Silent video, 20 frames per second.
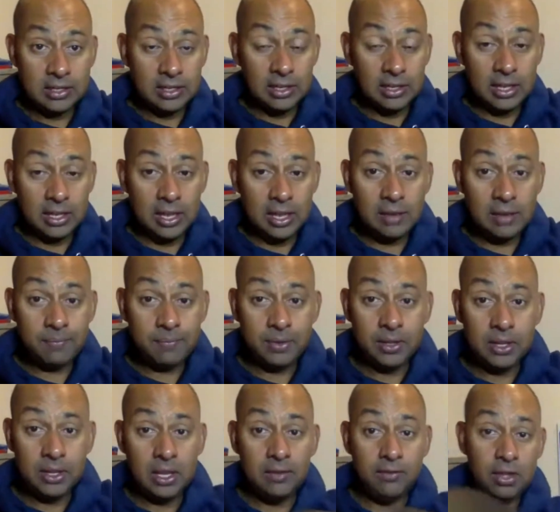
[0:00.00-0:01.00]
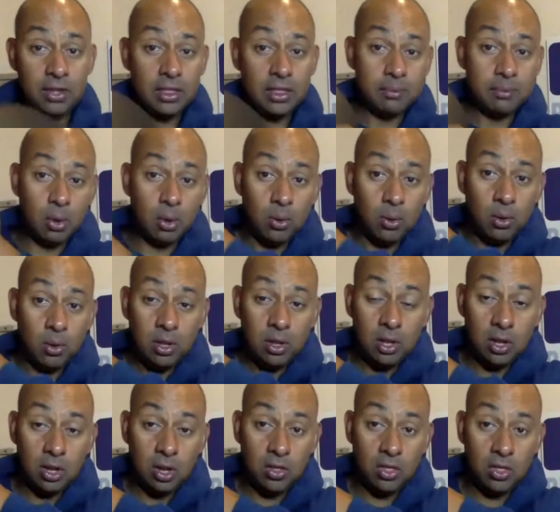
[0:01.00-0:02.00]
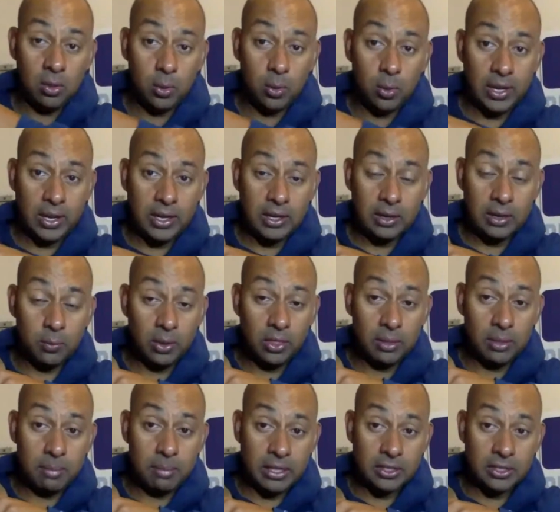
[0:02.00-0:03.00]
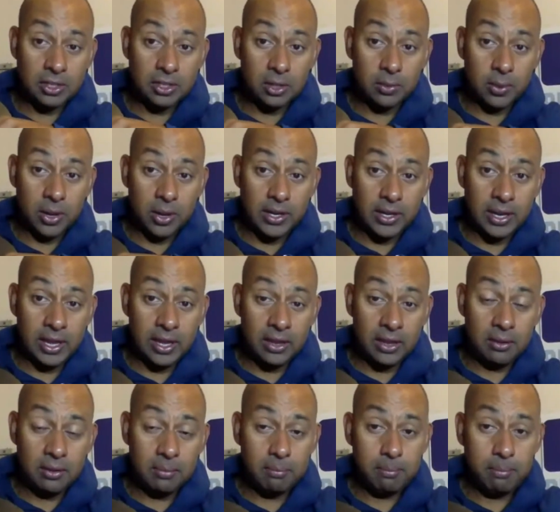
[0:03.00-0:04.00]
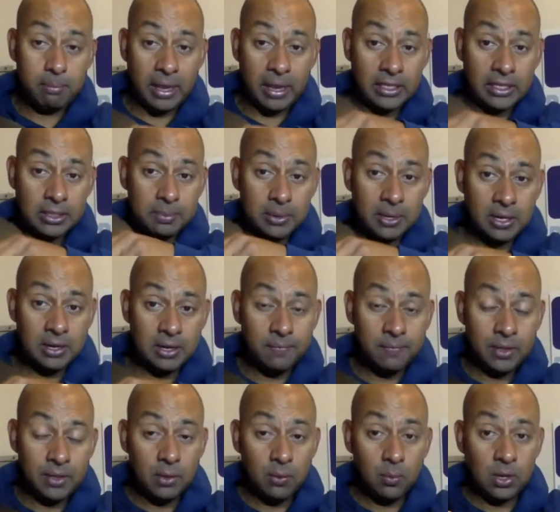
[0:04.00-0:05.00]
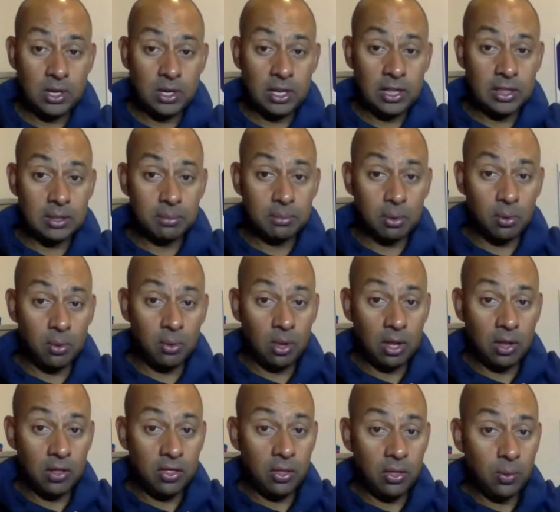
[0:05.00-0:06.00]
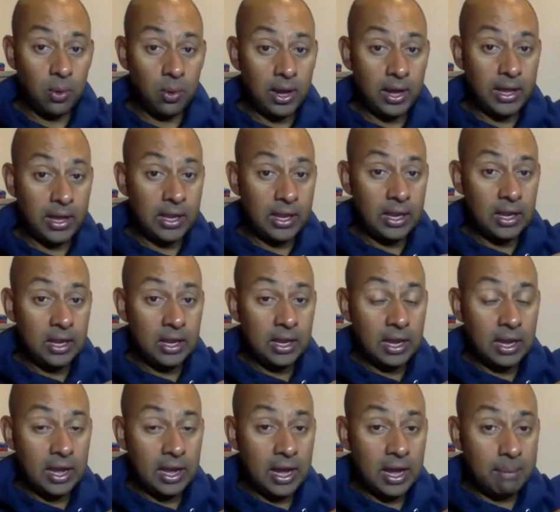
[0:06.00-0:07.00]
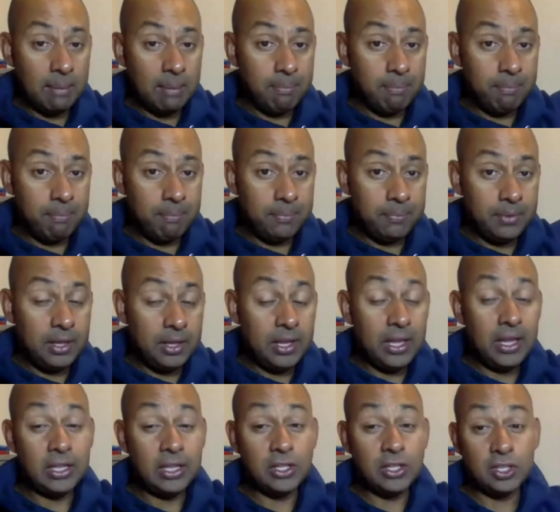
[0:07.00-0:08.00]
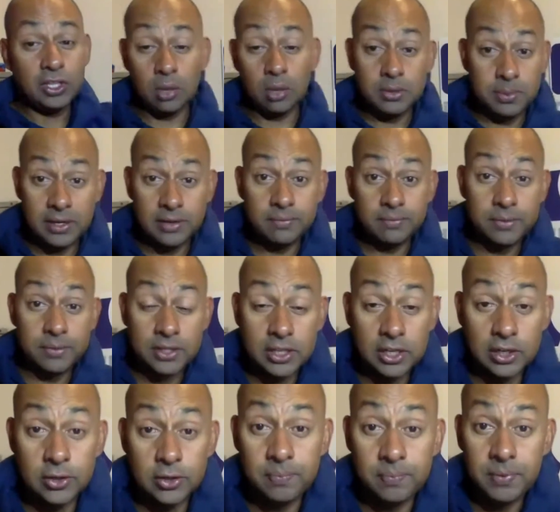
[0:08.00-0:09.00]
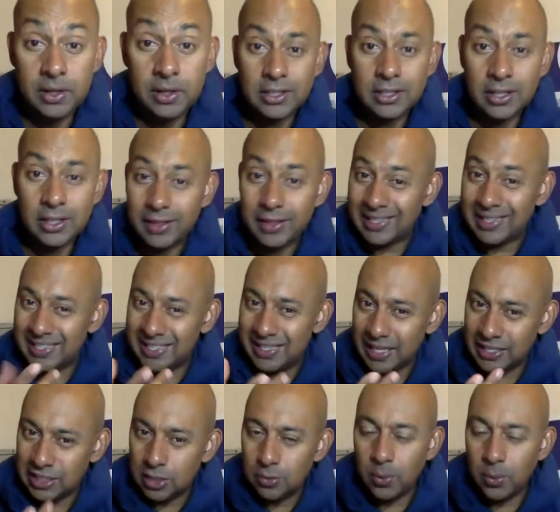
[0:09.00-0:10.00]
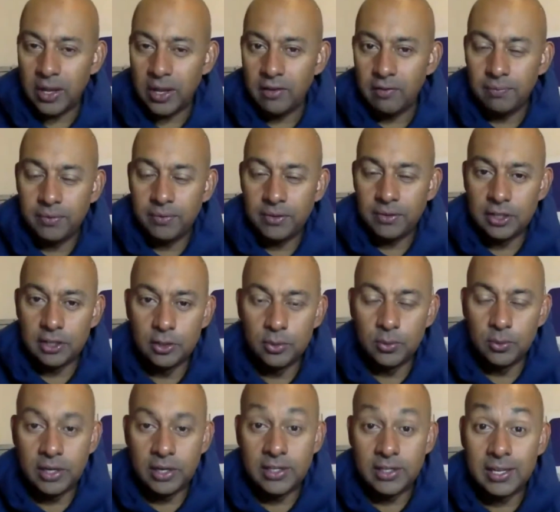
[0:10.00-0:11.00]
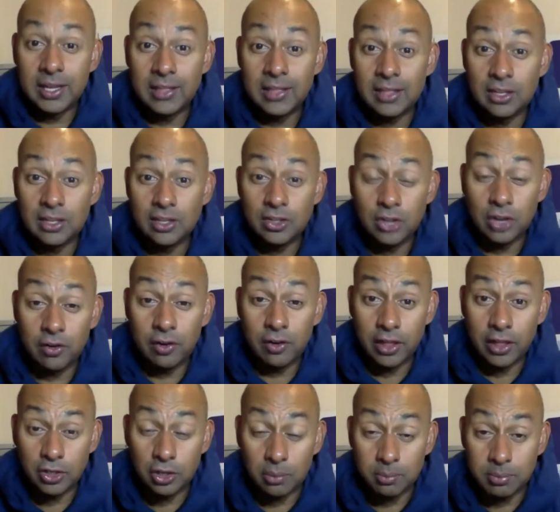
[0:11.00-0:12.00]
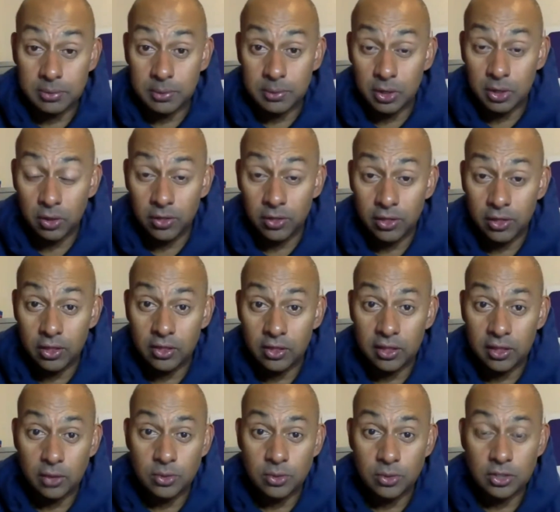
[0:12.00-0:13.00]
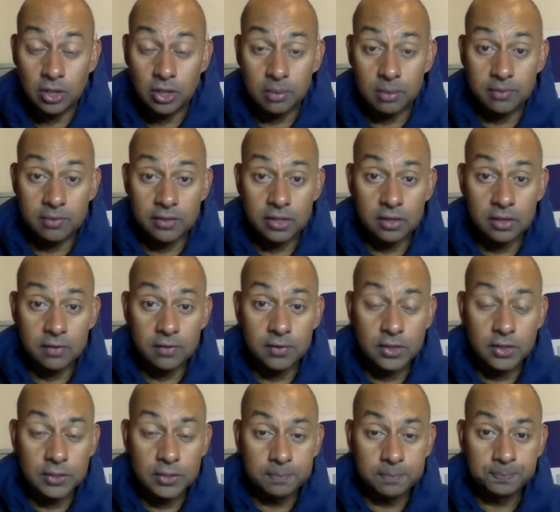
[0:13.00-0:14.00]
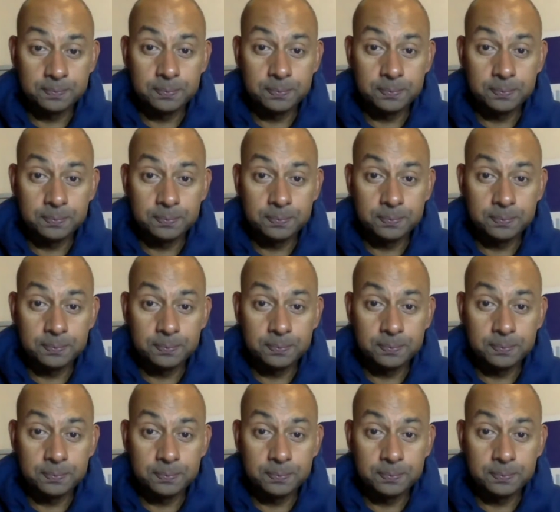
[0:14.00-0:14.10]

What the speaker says: to there. Hit the ball on the way when the bat's on the way down, backspin. When you hit the ball on the way up, it's topspin. So that's the way to generate the topspin on those type of serves.